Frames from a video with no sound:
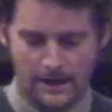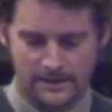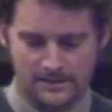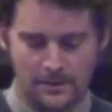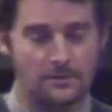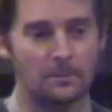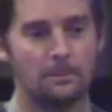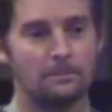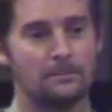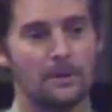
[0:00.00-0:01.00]
And so
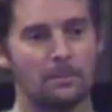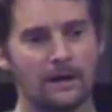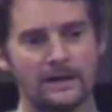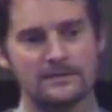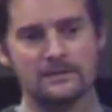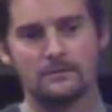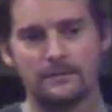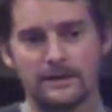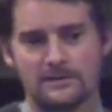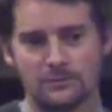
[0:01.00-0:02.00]
the place of
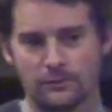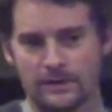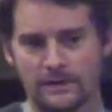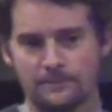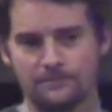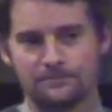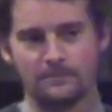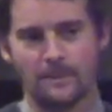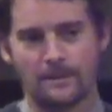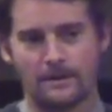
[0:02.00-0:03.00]
victory
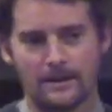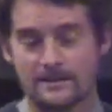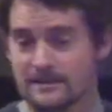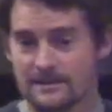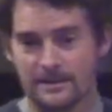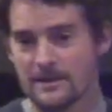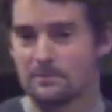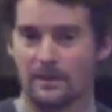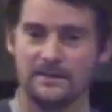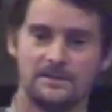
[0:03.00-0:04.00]
is the
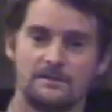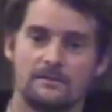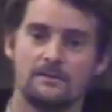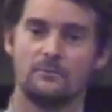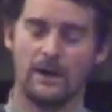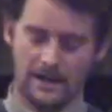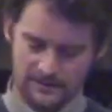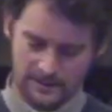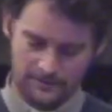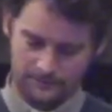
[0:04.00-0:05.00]
same place that we're
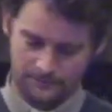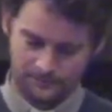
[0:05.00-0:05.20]
heading.